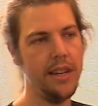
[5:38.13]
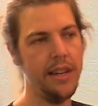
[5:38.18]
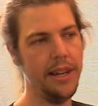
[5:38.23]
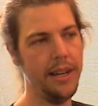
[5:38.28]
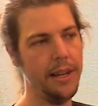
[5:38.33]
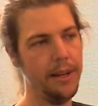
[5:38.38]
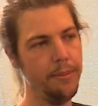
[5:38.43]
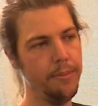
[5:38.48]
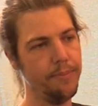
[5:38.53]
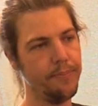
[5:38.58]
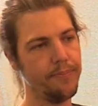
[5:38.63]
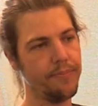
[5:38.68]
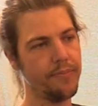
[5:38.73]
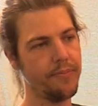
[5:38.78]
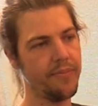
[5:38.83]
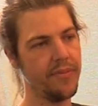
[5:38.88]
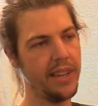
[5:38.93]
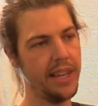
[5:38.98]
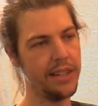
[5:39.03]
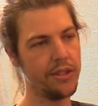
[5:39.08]
Um,
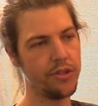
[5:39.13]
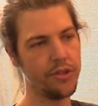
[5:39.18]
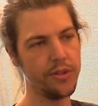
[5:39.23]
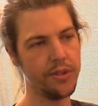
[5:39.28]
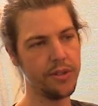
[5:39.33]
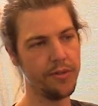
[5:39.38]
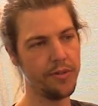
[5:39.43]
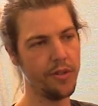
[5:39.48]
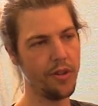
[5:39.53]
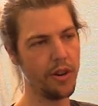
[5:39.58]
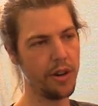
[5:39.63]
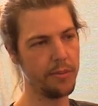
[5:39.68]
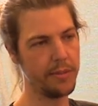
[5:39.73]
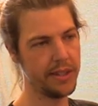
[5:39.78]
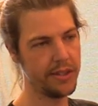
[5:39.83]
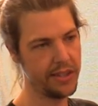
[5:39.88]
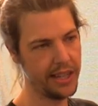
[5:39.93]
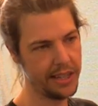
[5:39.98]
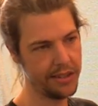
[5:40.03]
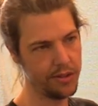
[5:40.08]
and true to form,
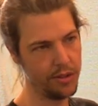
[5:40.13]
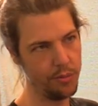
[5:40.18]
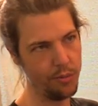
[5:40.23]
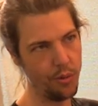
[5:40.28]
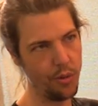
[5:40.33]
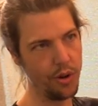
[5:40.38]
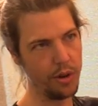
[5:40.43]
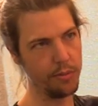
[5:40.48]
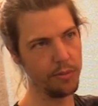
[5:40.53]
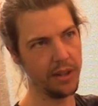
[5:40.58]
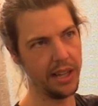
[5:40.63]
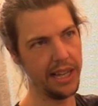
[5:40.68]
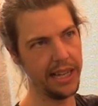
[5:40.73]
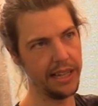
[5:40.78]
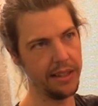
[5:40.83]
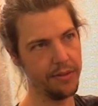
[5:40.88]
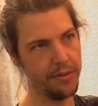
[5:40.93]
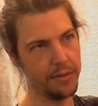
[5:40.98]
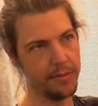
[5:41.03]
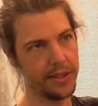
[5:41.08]
this has the warm
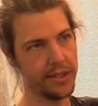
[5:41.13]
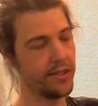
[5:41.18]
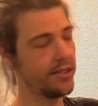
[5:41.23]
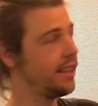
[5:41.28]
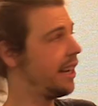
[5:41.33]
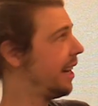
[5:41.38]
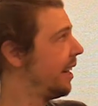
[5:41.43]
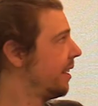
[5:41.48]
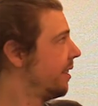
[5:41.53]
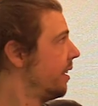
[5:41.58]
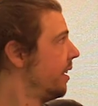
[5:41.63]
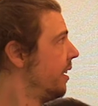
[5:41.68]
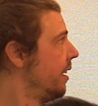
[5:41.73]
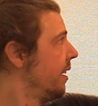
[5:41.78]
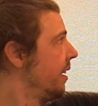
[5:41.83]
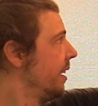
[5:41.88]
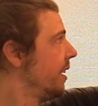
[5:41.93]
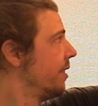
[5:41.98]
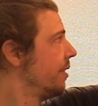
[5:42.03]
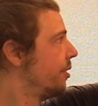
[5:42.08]
light from this side
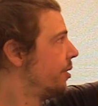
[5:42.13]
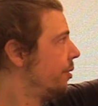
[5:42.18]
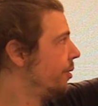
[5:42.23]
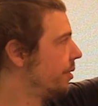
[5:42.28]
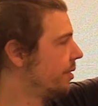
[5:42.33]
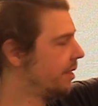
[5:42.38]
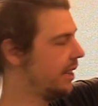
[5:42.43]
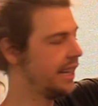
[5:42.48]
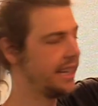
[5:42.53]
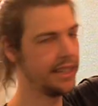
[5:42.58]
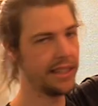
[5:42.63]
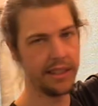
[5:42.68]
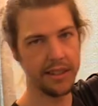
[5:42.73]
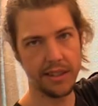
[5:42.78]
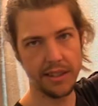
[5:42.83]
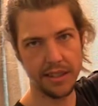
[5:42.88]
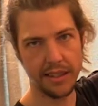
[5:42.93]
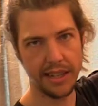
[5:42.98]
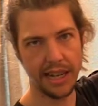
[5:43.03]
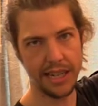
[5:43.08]
and the cool
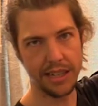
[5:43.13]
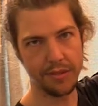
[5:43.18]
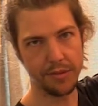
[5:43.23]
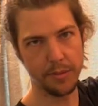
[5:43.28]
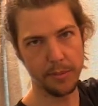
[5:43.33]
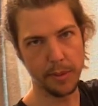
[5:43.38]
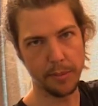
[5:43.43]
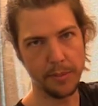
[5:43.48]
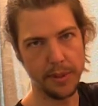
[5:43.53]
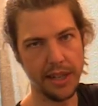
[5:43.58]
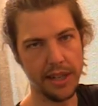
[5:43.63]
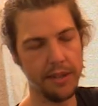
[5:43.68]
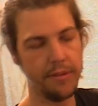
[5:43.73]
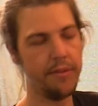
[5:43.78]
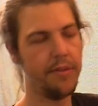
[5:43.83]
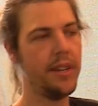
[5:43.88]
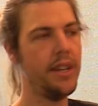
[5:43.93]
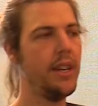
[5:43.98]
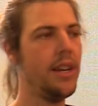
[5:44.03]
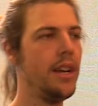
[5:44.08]
light kind of from
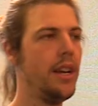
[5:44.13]
above.